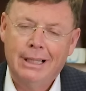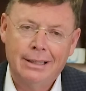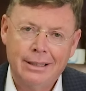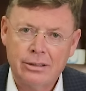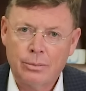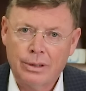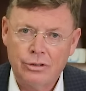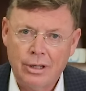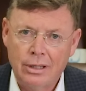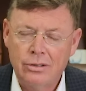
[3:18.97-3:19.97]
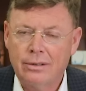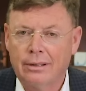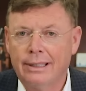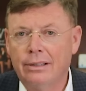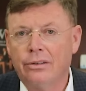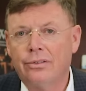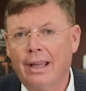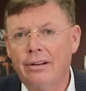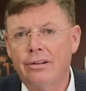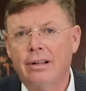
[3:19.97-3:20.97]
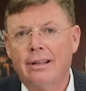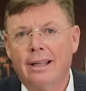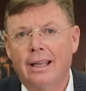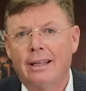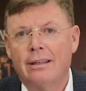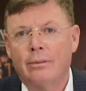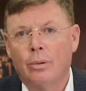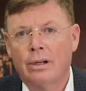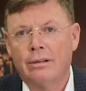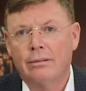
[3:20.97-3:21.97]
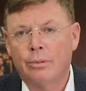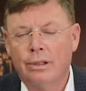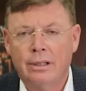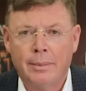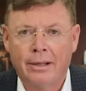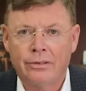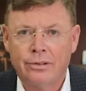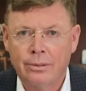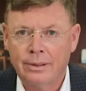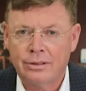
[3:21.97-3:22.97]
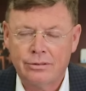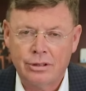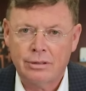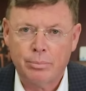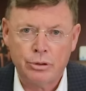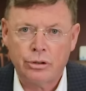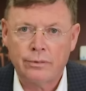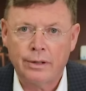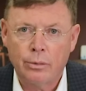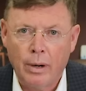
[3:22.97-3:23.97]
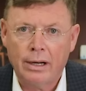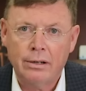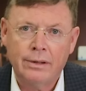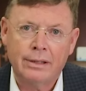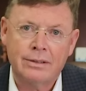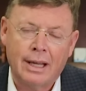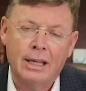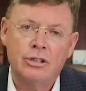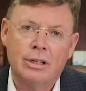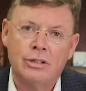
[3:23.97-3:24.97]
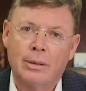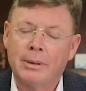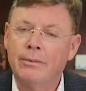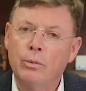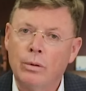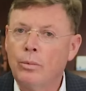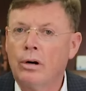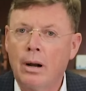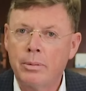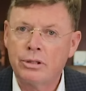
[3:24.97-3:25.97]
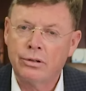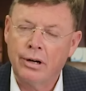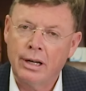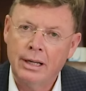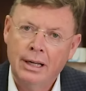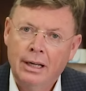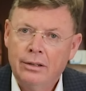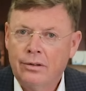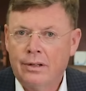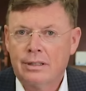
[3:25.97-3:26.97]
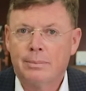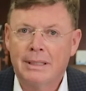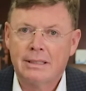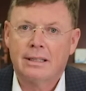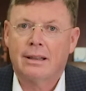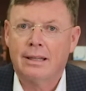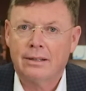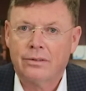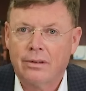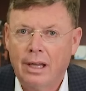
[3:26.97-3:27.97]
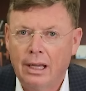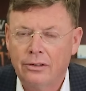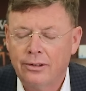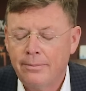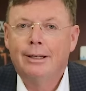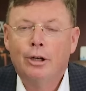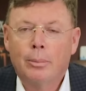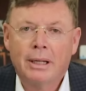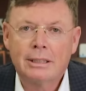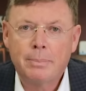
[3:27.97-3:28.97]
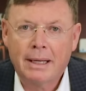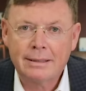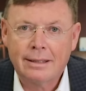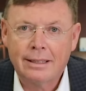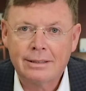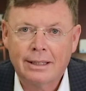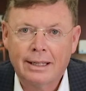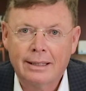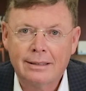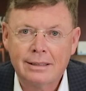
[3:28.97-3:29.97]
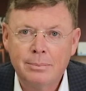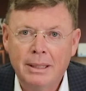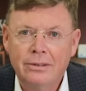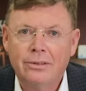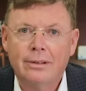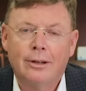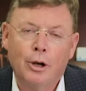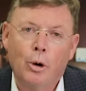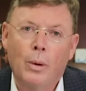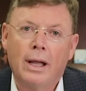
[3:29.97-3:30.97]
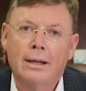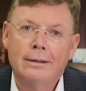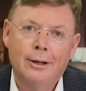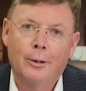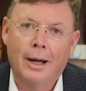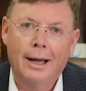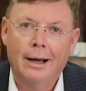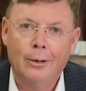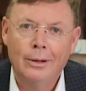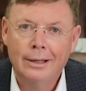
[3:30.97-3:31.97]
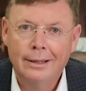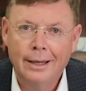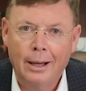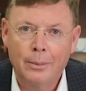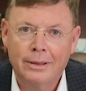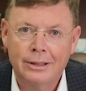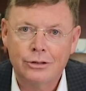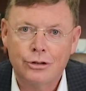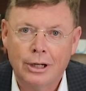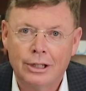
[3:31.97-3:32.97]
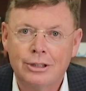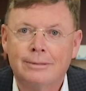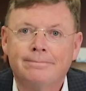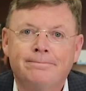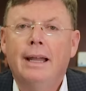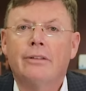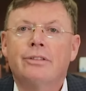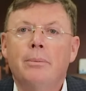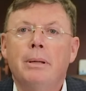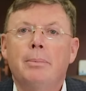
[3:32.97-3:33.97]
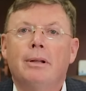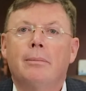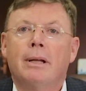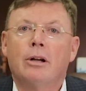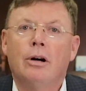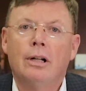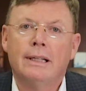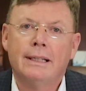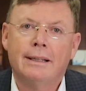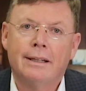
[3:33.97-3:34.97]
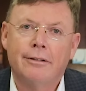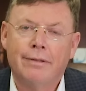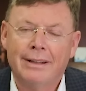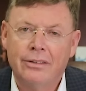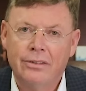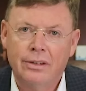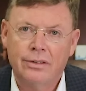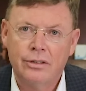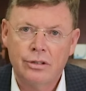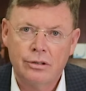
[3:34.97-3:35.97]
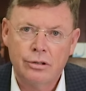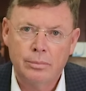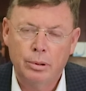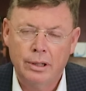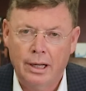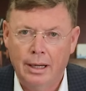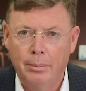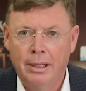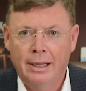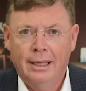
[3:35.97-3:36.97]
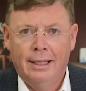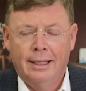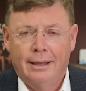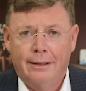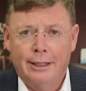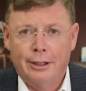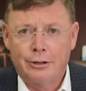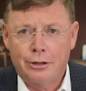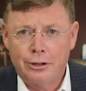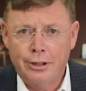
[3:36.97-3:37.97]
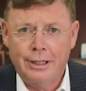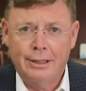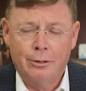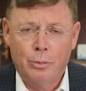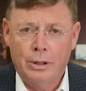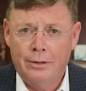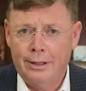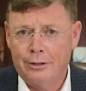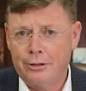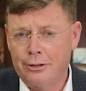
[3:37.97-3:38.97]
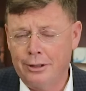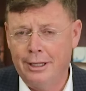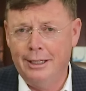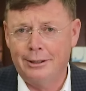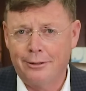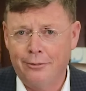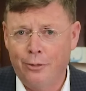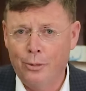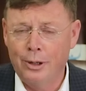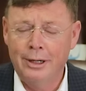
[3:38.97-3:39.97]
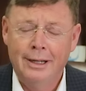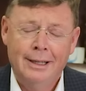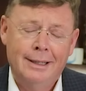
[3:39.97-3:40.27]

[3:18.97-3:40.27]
It doesn't really change the legal standard, and what it really amounts to is just preserving the record that you say, hey, Judge, I'm giving you one more opportunity to dismiss this case. Nobody expects that it's going to get dismissed. No way, no how, not with this judge. Now, some people have been calling the defense's decision to put up the attorney or one of the attorneys for